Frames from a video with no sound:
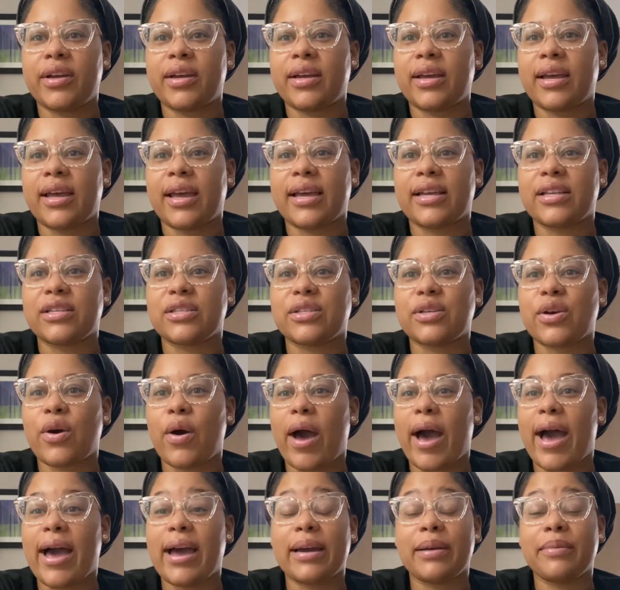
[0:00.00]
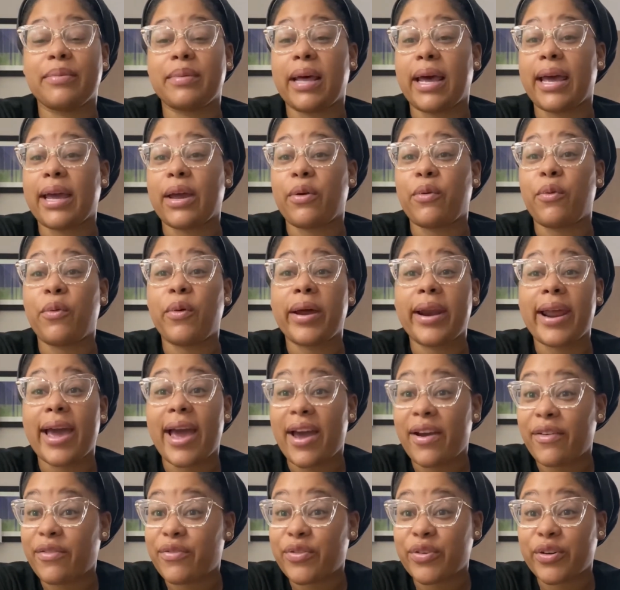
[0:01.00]
and so I am like,
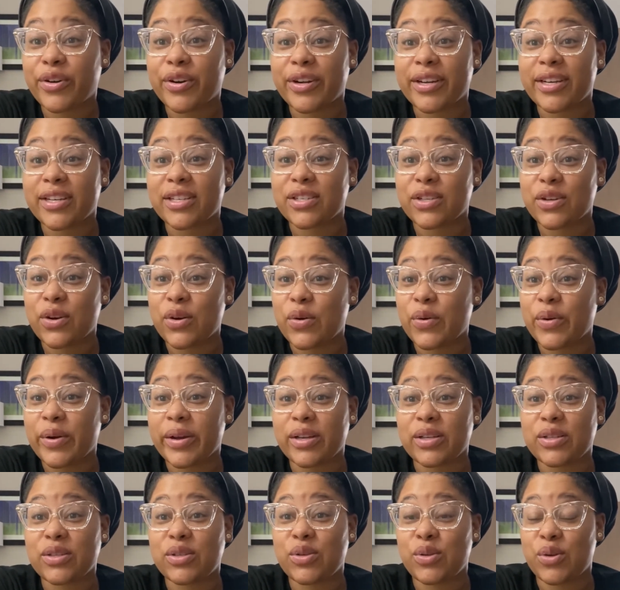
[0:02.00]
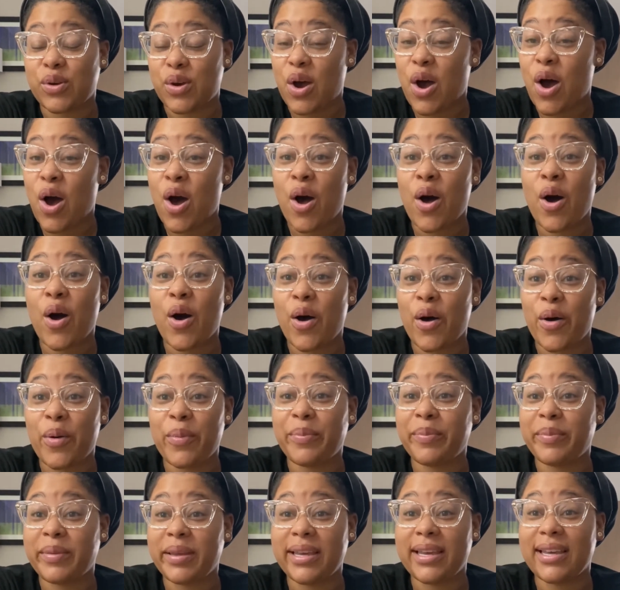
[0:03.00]
whatever is going to
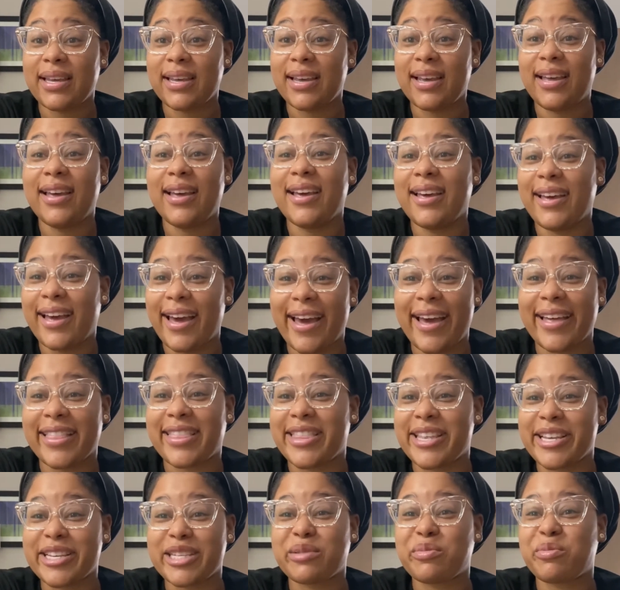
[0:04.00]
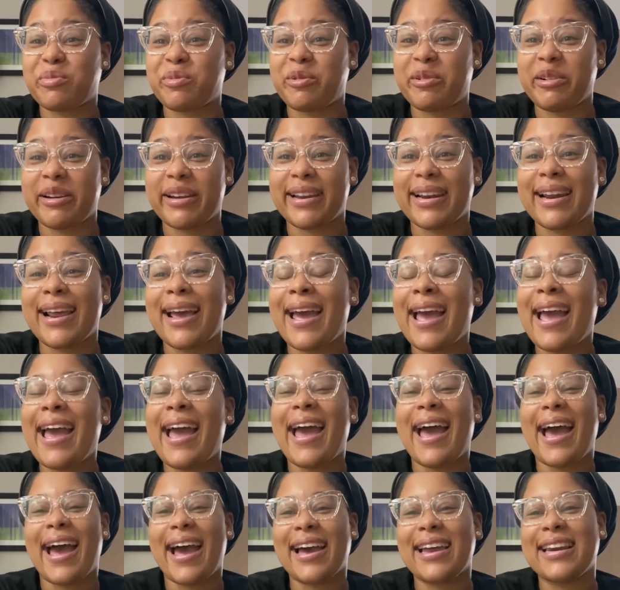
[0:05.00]
calm me at this point,
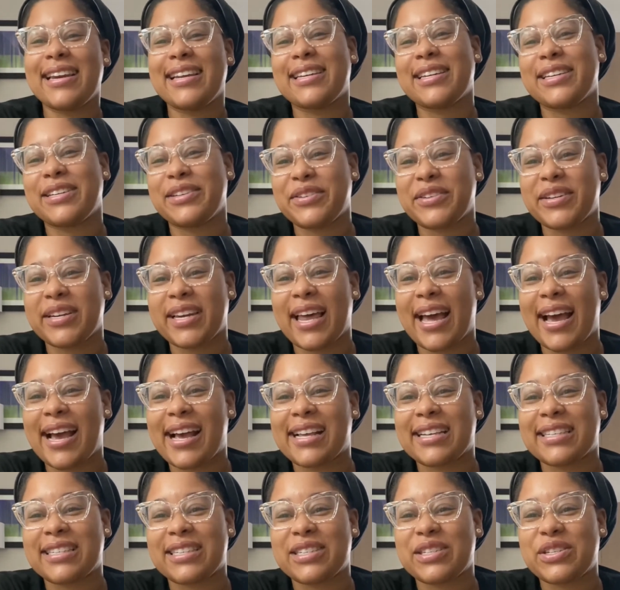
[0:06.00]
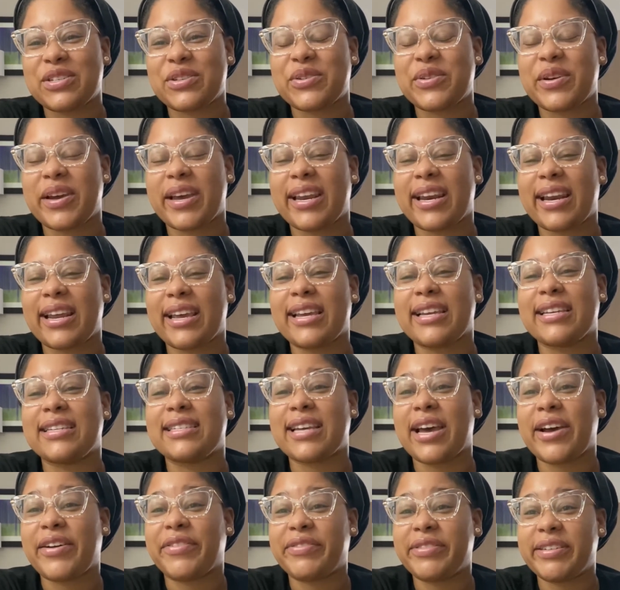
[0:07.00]
I need to utilize and do. And it
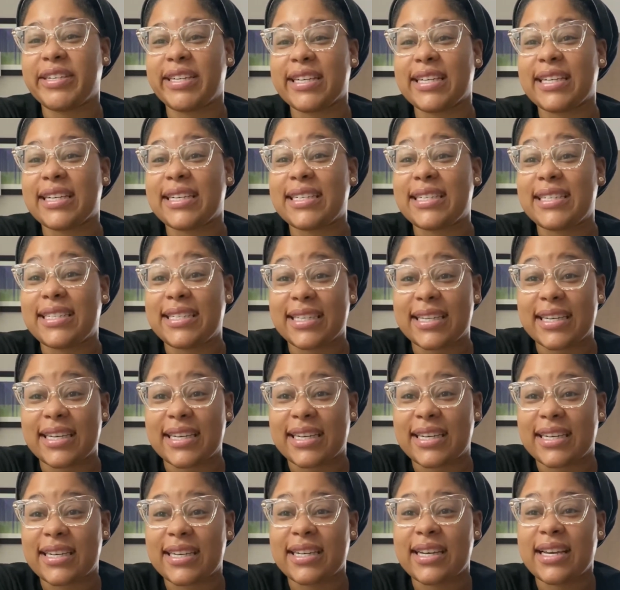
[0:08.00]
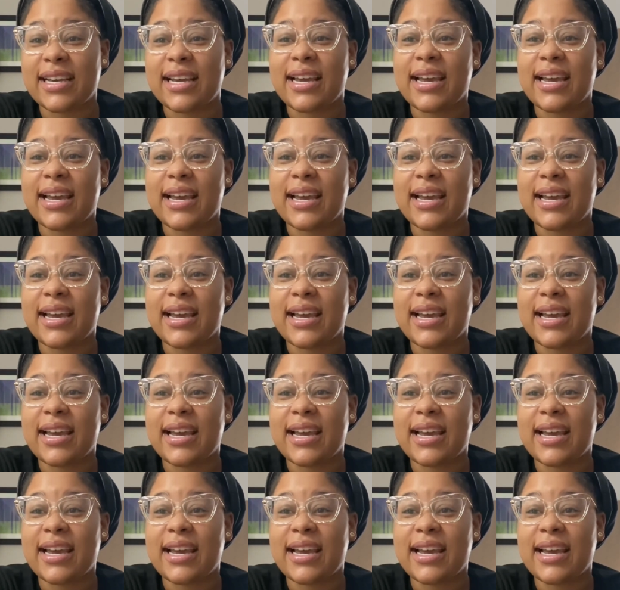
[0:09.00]
definitely did.